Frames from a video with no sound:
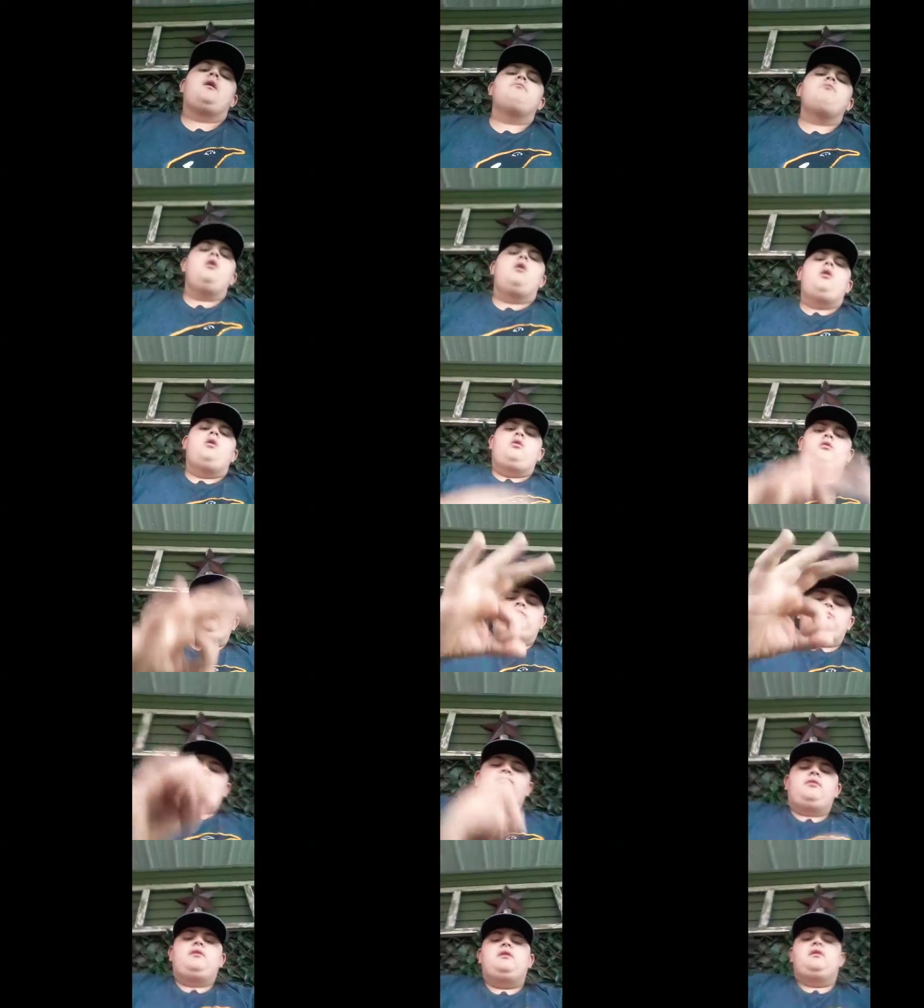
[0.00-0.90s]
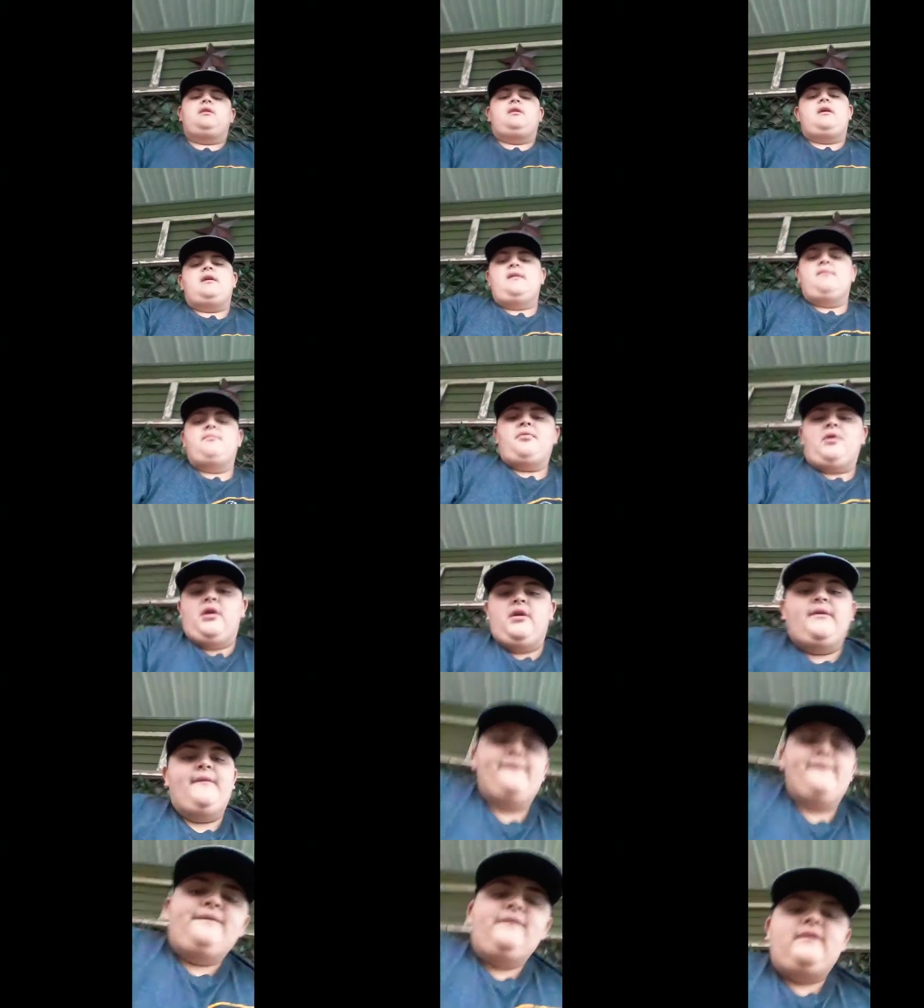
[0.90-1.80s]
Please stay a part of
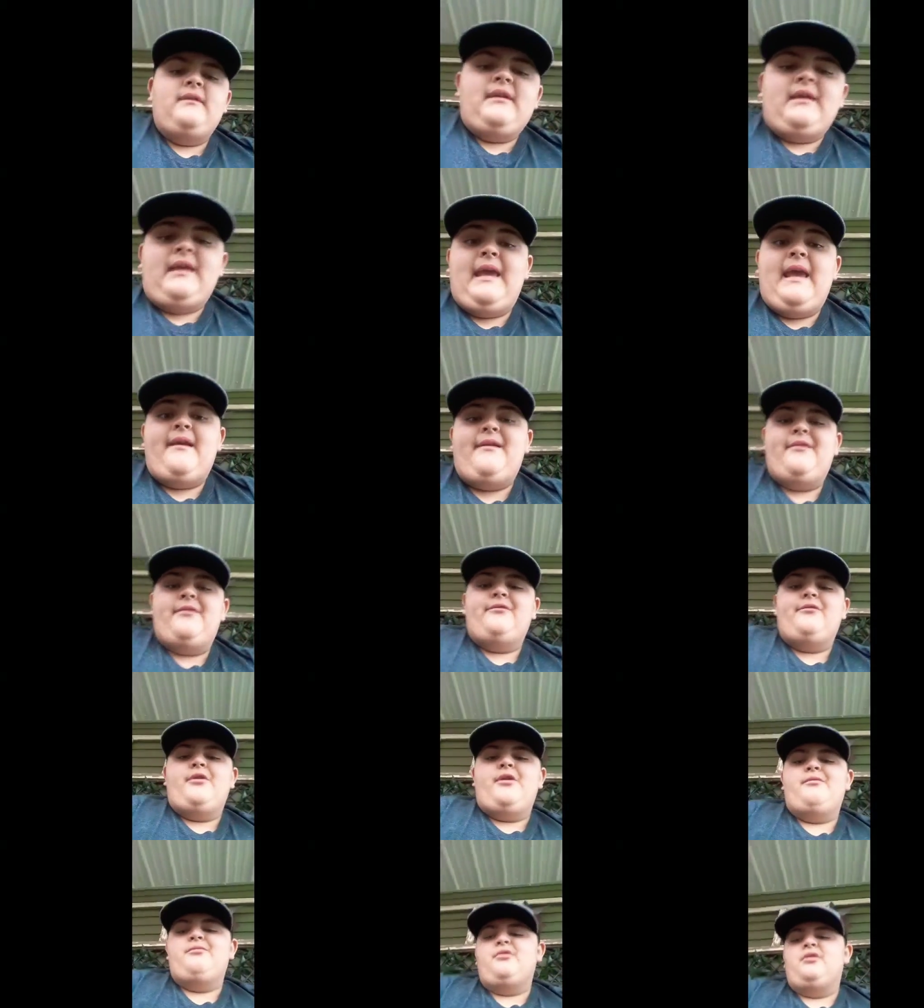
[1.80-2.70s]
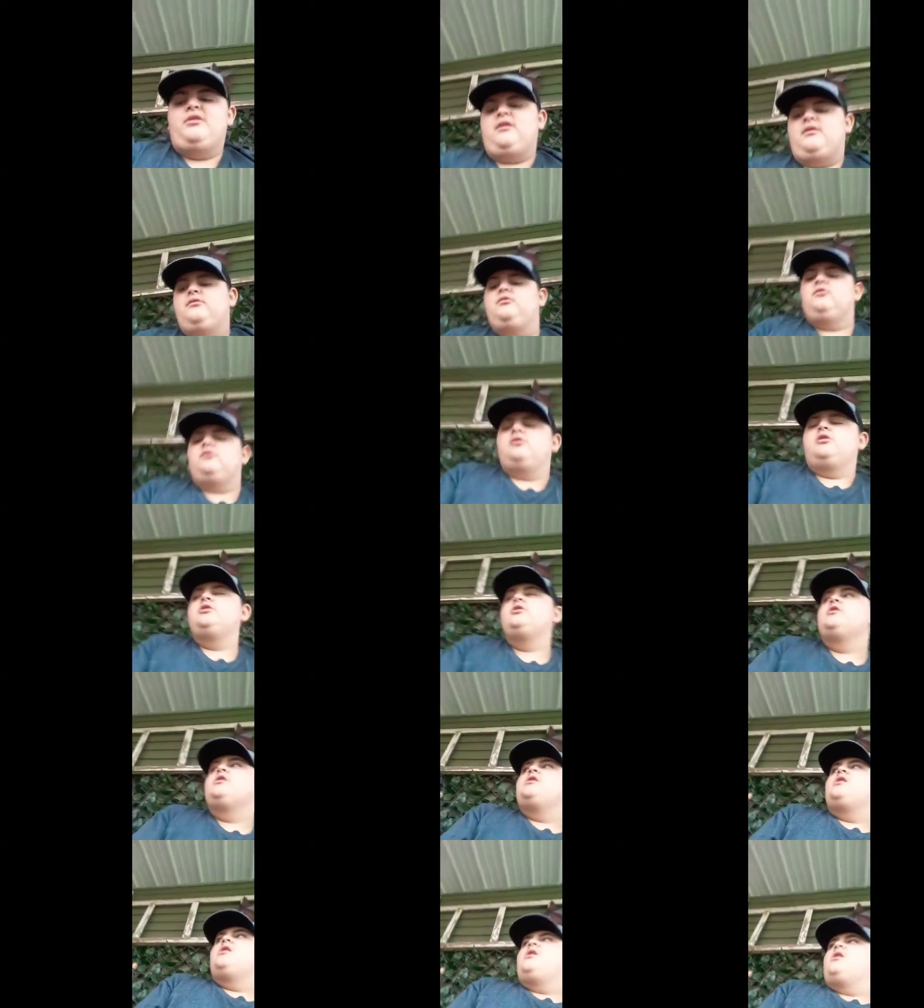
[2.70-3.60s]
Kanyon Roberts Outdoor.
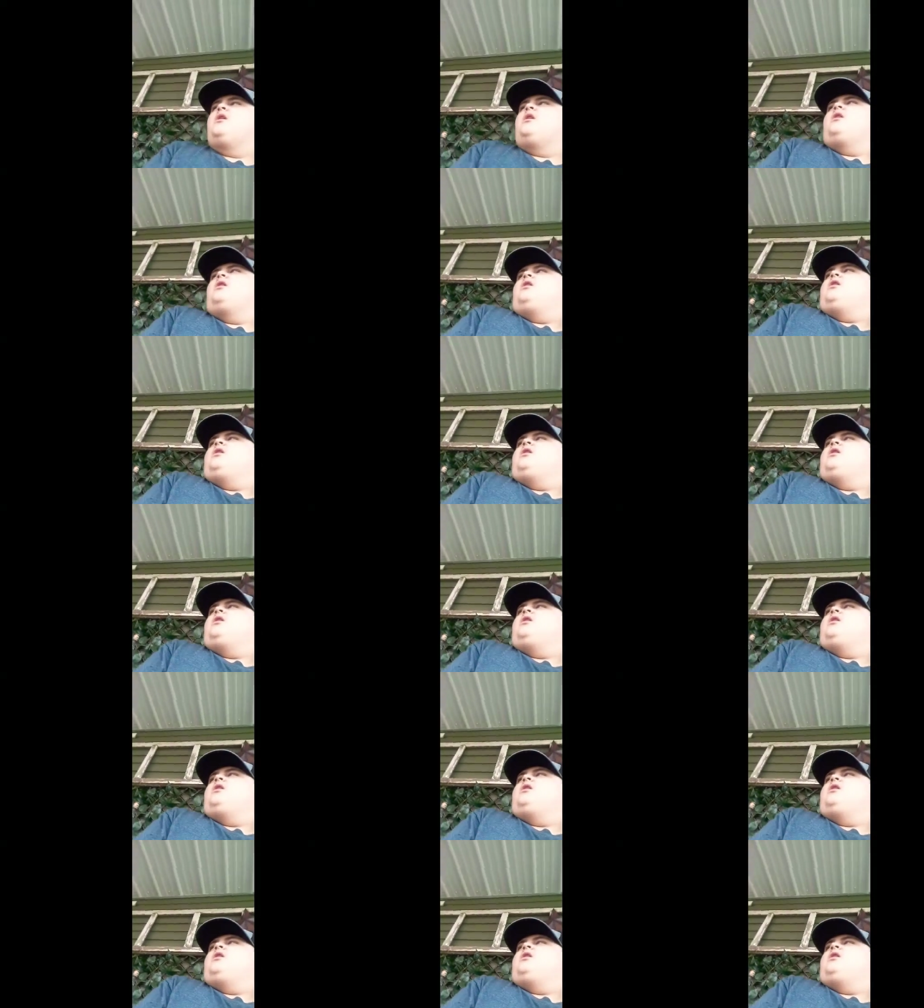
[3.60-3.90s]
Um,